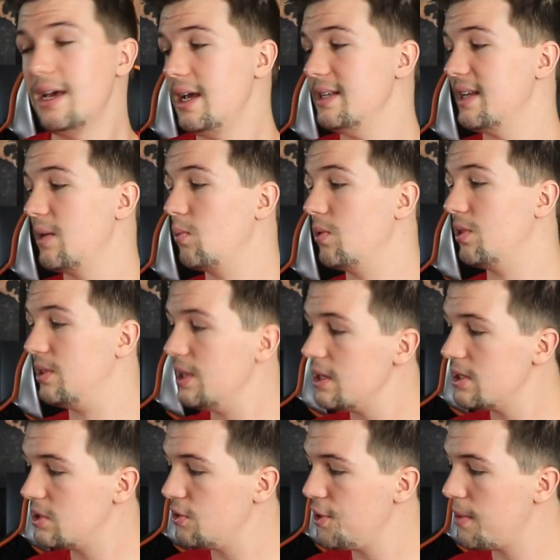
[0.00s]
is that with
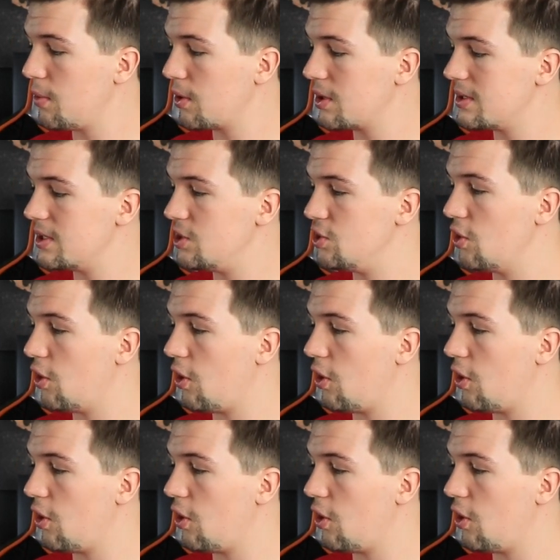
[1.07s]
these studio monitors you